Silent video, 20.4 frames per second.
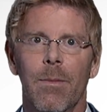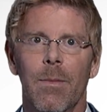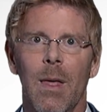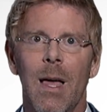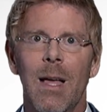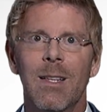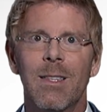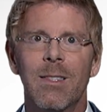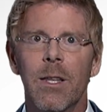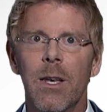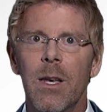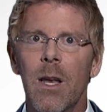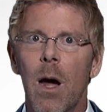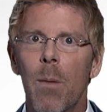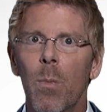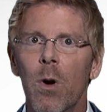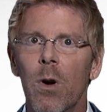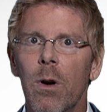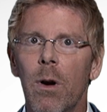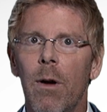As the
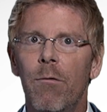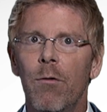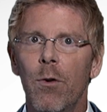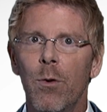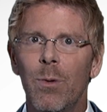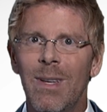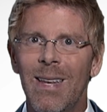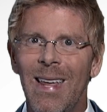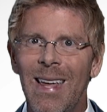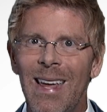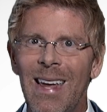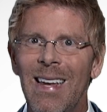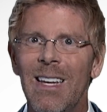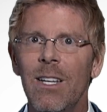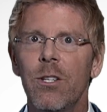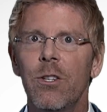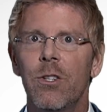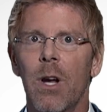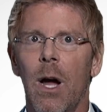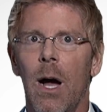number of
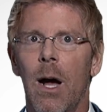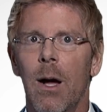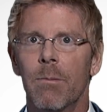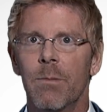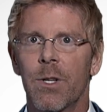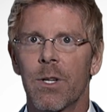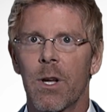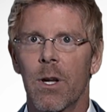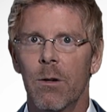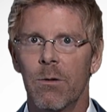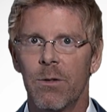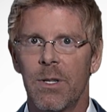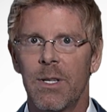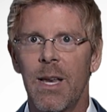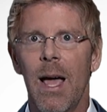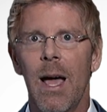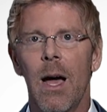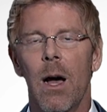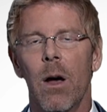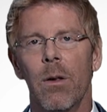routine jobs goes
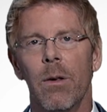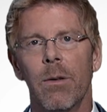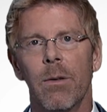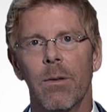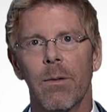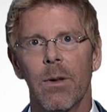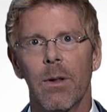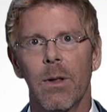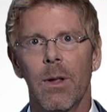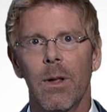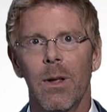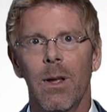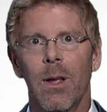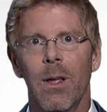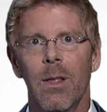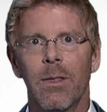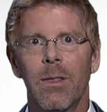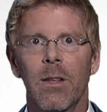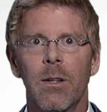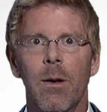down,
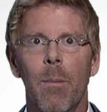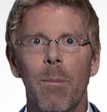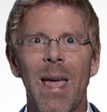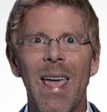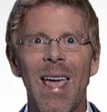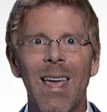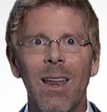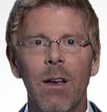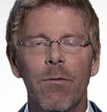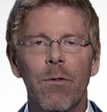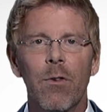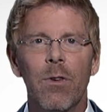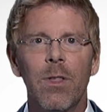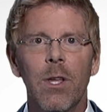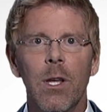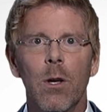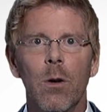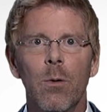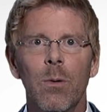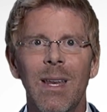the demand for
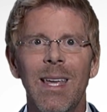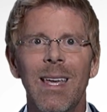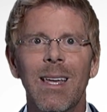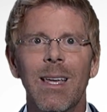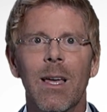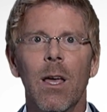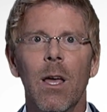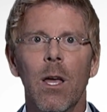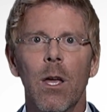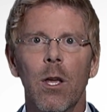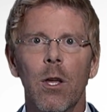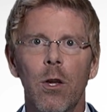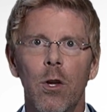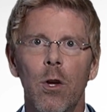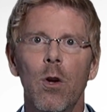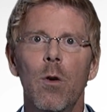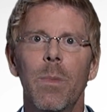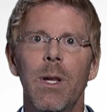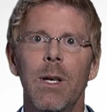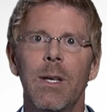the unique
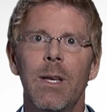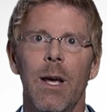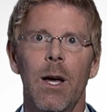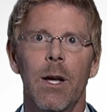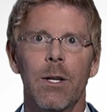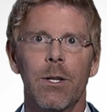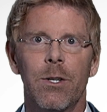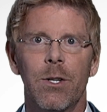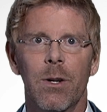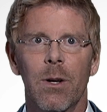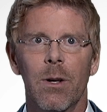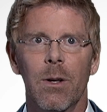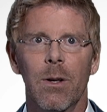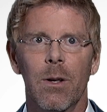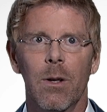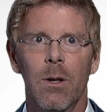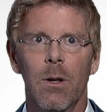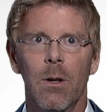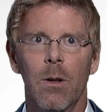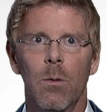human touch
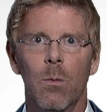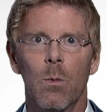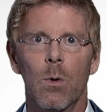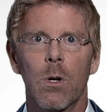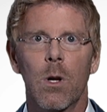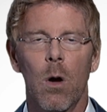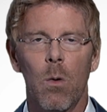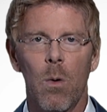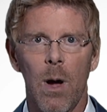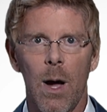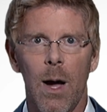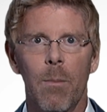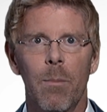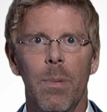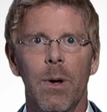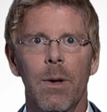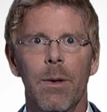will go up.